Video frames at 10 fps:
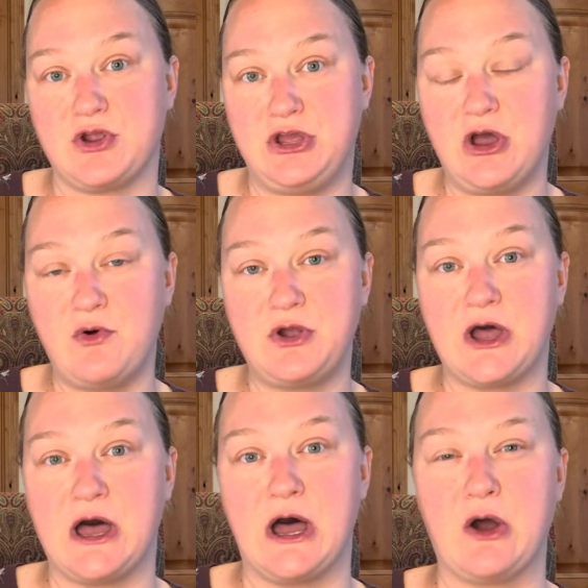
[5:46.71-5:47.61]

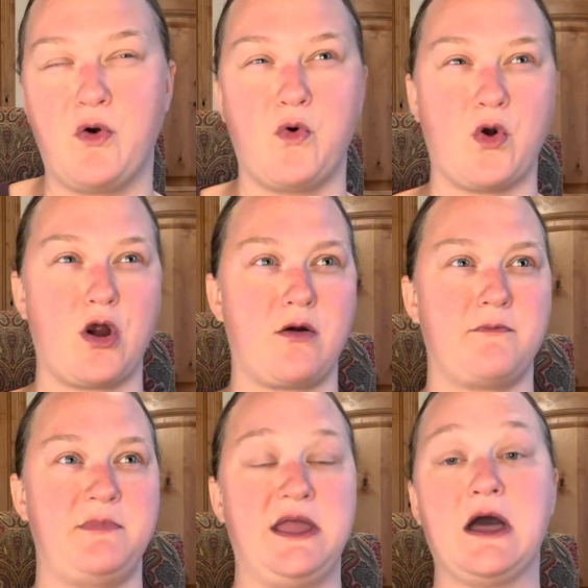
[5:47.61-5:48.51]
yoga or
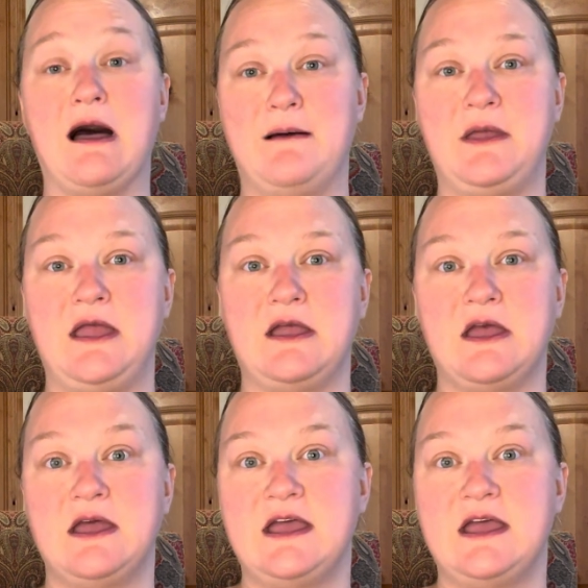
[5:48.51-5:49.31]
becoming